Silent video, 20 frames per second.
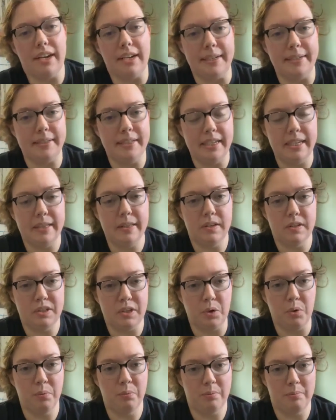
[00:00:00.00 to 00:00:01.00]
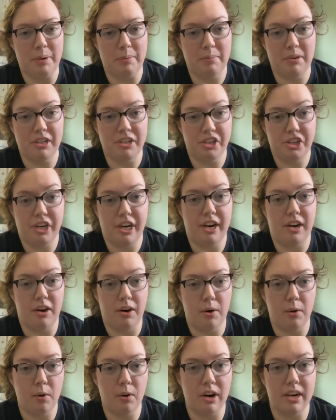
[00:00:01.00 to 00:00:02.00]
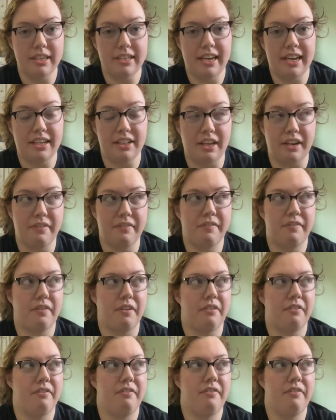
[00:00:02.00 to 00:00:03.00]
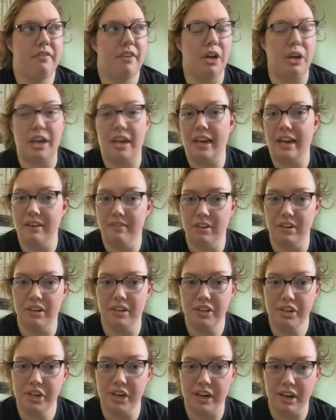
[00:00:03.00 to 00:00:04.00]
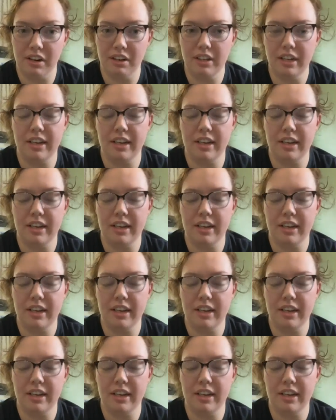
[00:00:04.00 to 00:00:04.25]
I either don't remember to share or I take like for fucking ever to share.